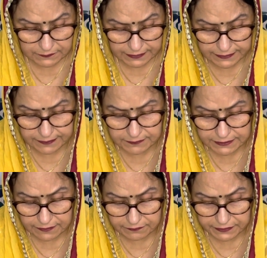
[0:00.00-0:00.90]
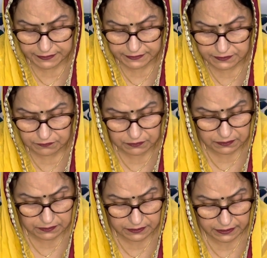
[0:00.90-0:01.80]
He himself creates a
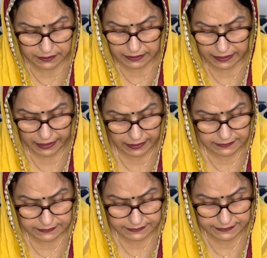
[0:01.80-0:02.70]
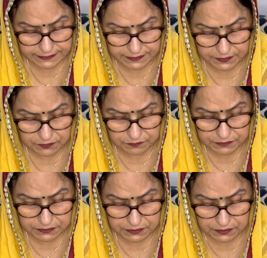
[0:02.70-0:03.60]
world and takes care of
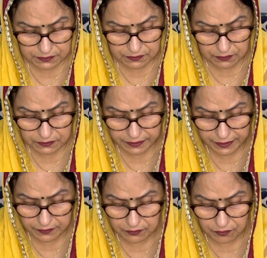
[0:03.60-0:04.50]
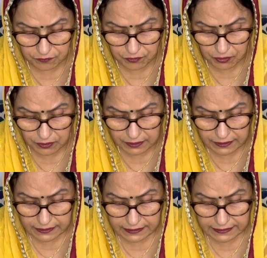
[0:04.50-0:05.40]
it. On the head of all
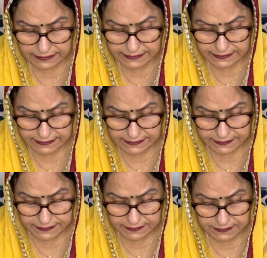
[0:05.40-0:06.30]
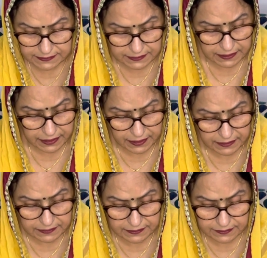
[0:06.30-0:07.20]
is his writ,
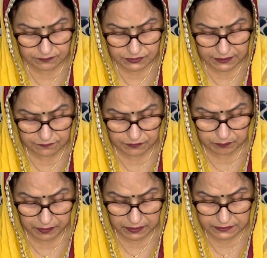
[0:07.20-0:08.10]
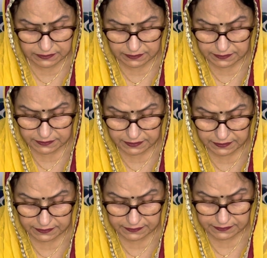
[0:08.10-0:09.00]
and he himself imparts
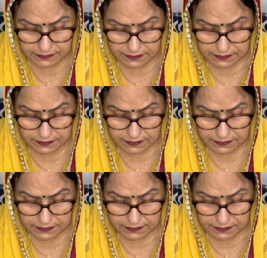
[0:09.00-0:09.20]
understandings.